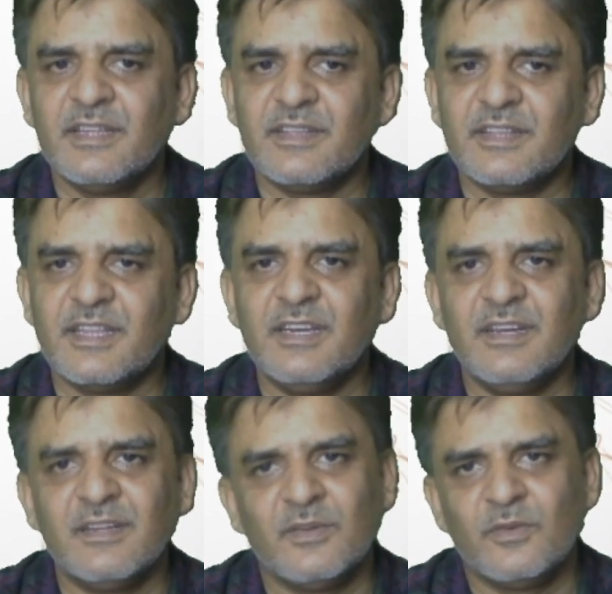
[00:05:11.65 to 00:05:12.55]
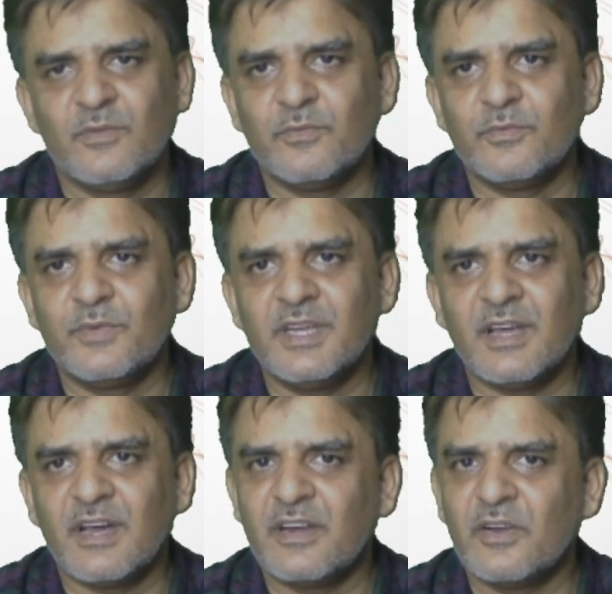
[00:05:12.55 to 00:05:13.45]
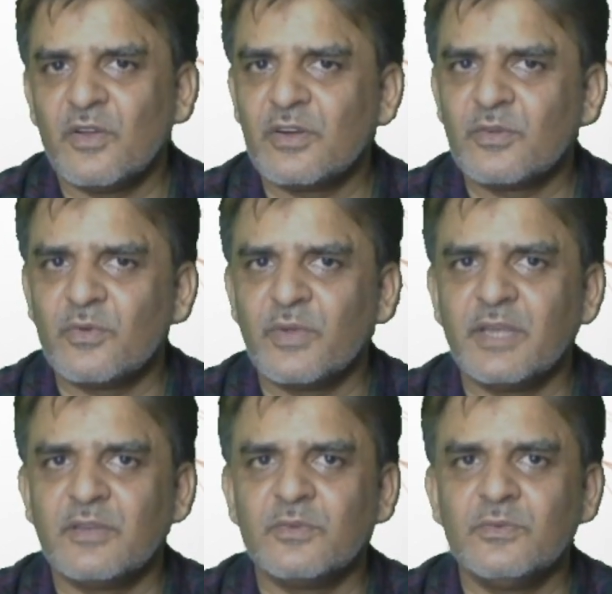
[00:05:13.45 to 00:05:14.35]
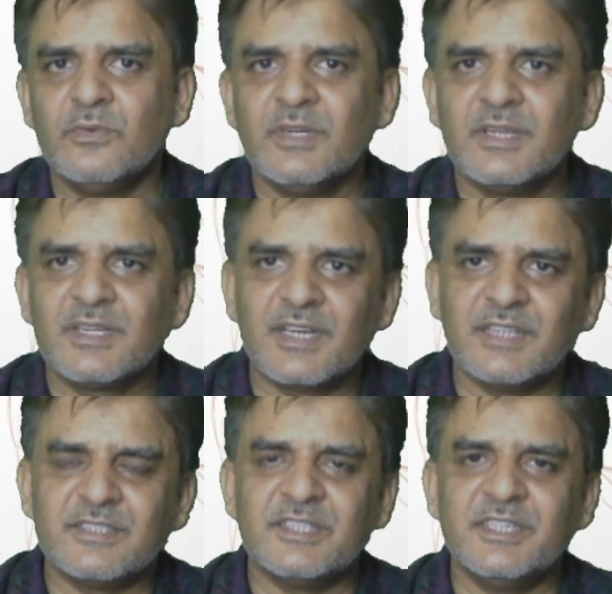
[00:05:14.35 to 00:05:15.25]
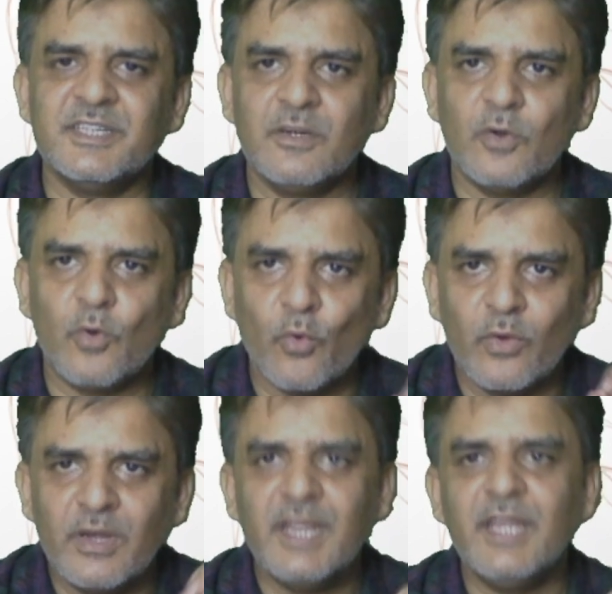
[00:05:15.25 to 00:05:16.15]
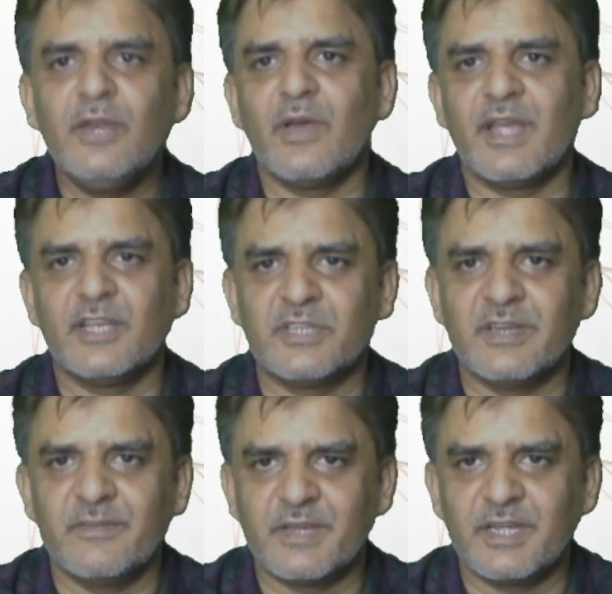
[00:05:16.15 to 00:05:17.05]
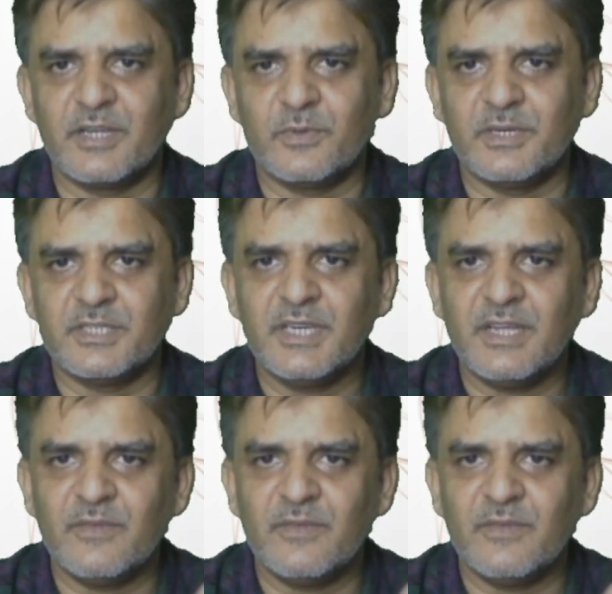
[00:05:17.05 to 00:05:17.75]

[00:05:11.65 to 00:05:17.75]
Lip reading: then we are not going to consider only NIOSH lifting equation.